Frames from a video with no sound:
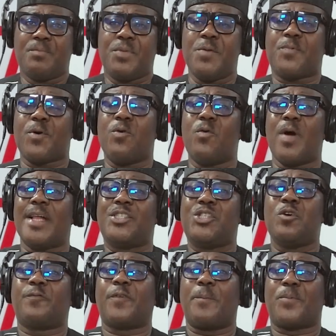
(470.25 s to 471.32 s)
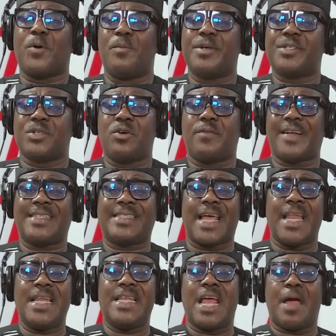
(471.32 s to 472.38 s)
People who were due for promotion over
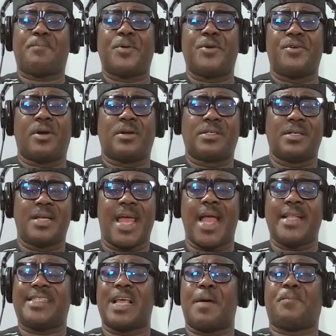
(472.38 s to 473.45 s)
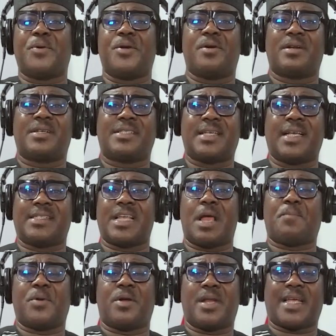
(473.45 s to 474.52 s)
10-year period, 8-year period,
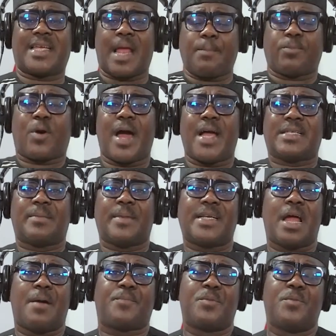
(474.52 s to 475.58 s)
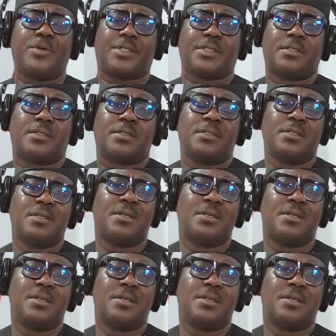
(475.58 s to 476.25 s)
6-year period, they kept quiet about their promotions.